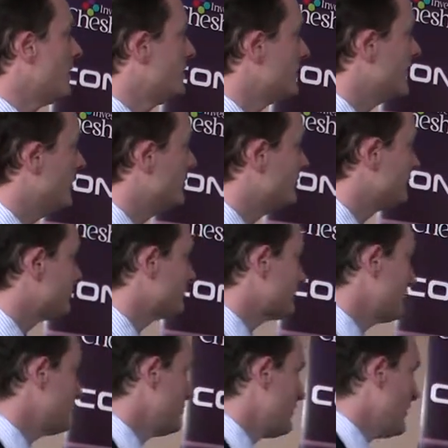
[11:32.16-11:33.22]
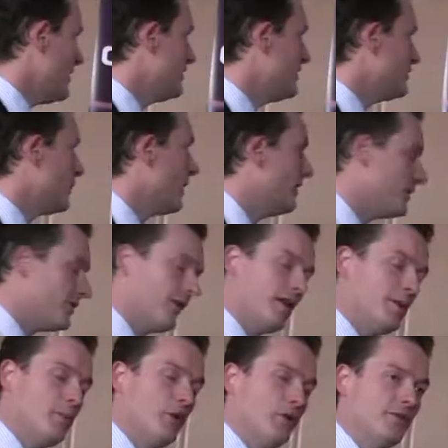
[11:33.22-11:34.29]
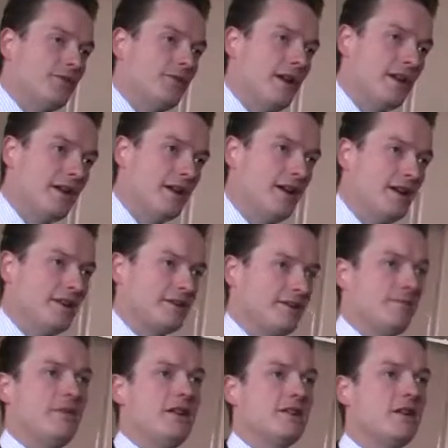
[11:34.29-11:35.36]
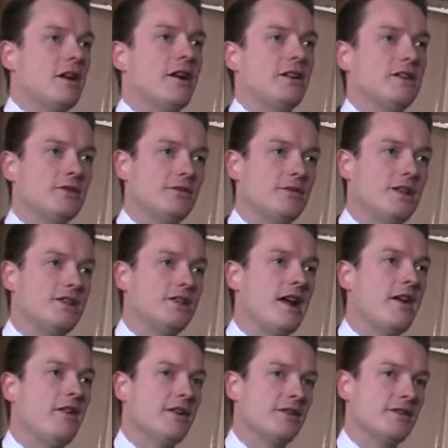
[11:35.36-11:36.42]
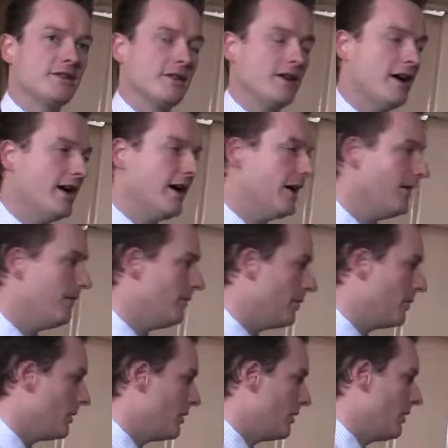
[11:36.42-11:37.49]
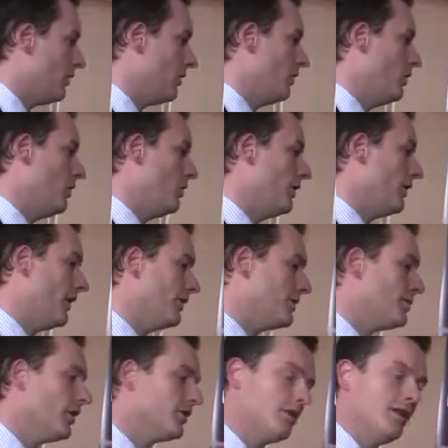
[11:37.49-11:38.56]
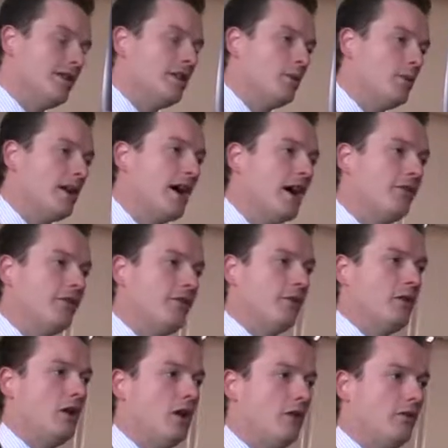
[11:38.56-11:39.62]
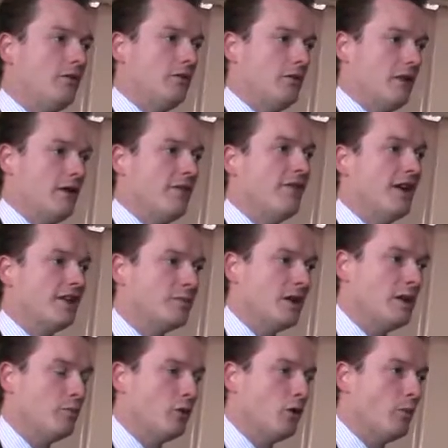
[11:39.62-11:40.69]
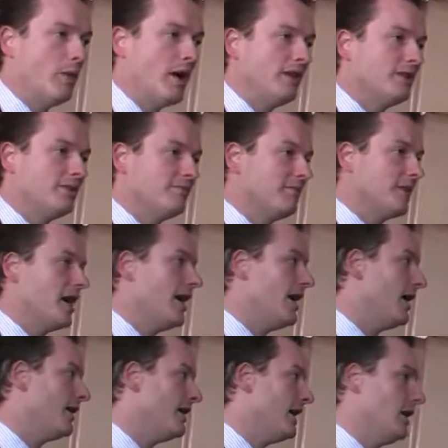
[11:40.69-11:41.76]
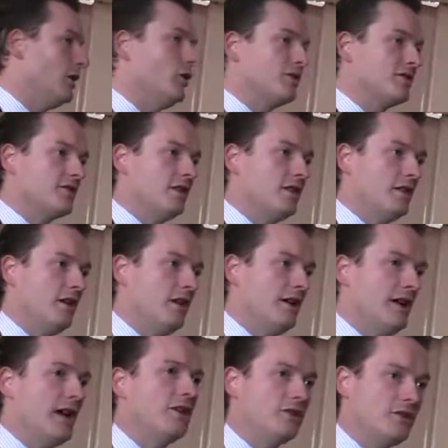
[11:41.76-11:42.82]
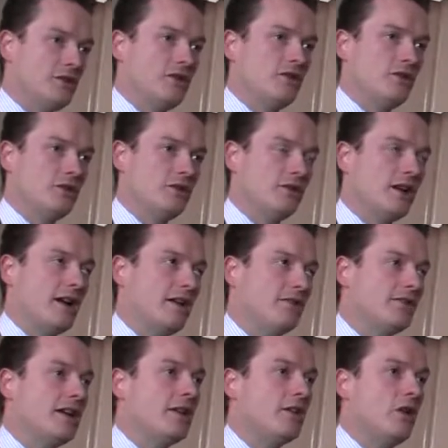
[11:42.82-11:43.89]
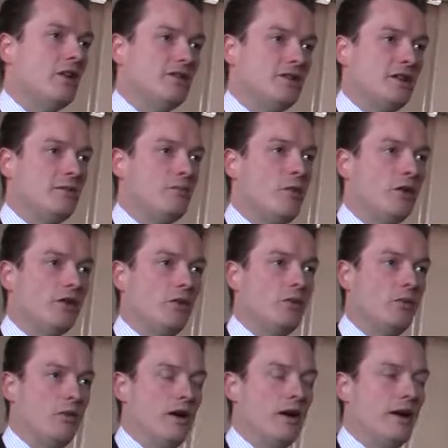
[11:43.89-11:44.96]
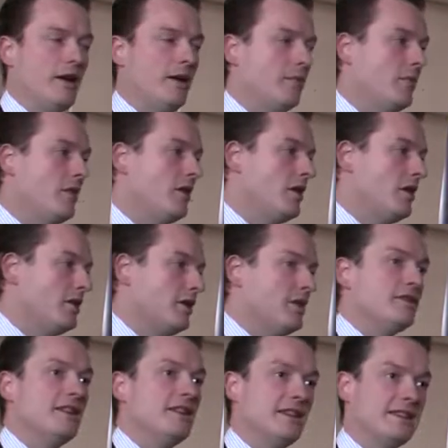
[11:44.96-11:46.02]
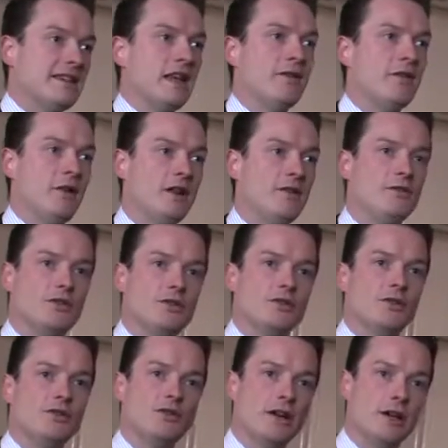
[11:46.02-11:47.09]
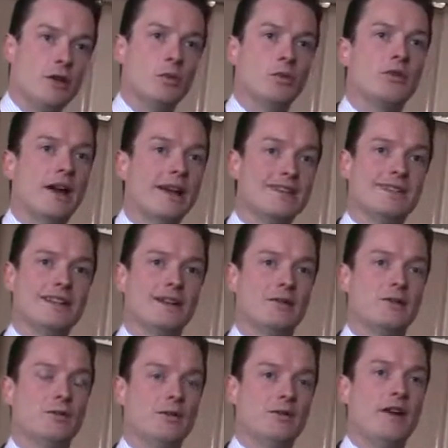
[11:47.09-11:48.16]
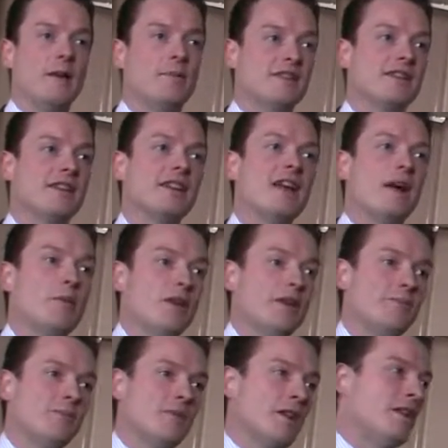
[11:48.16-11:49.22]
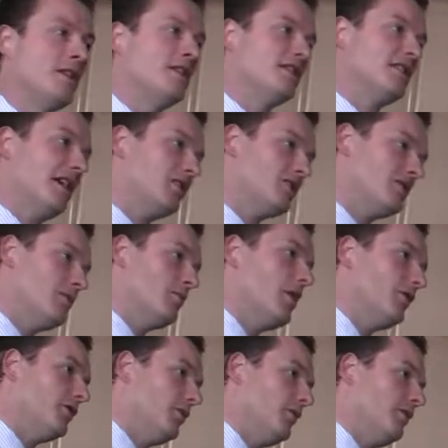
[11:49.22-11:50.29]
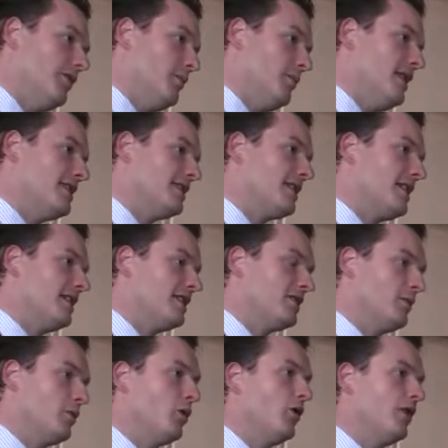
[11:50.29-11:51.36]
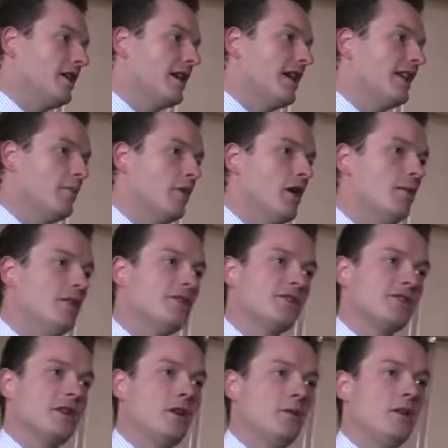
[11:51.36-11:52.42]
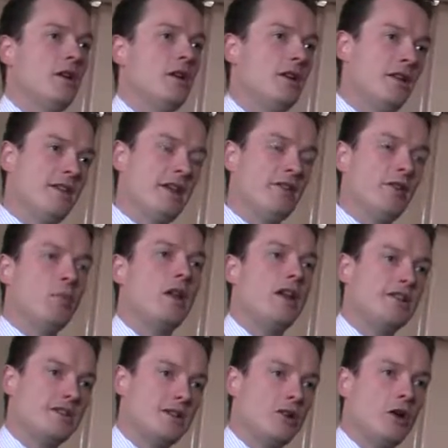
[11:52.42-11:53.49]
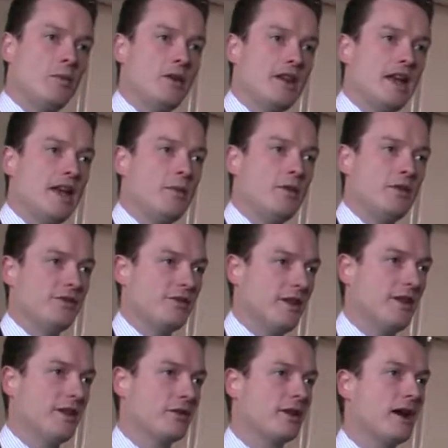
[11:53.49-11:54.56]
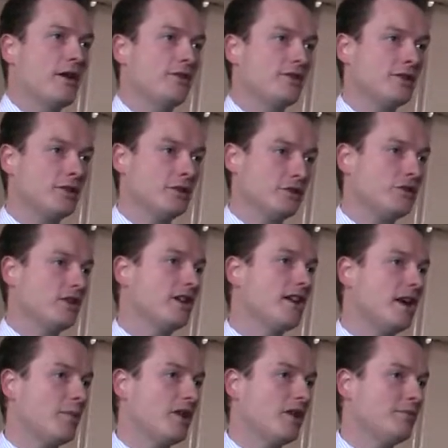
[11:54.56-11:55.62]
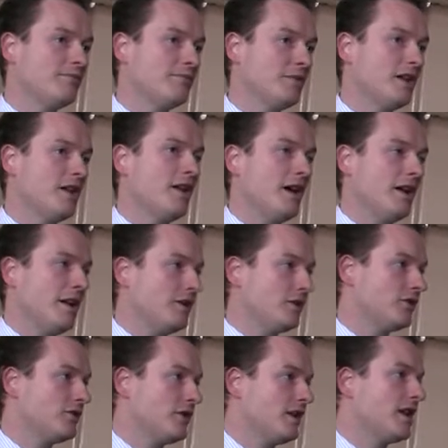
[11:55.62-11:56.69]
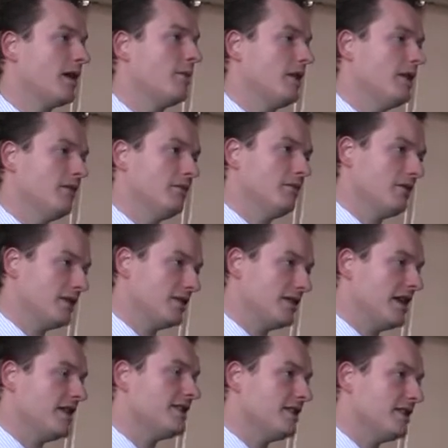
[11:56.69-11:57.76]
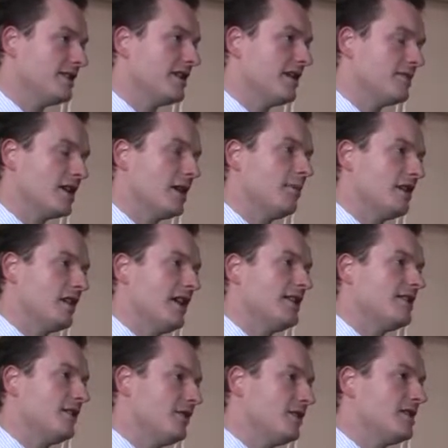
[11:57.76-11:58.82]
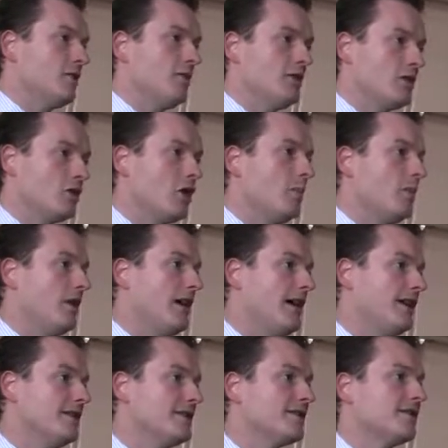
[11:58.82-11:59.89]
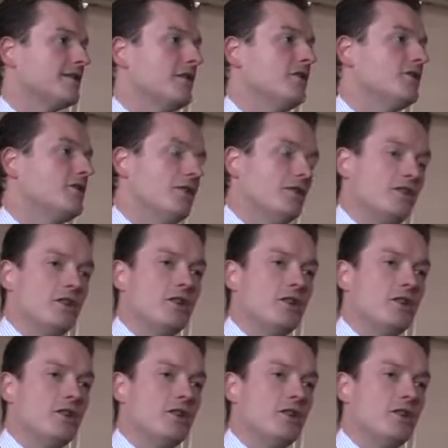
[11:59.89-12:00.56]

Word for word: So this is where it's very important to recognise these hardest to reach areas. Um, there is modelling that we have of investment in broadband, and it looks at a, a traditional kind of technology model um, using the telephone infrastructure and an upgrade to that called fibre to the cabinet. So that's the model that BT is deploying at the moment. So they replace the copper cables in the ground to your street cabinet, and then your street cabinet stays in the same type of connectivity with the copper lines to, to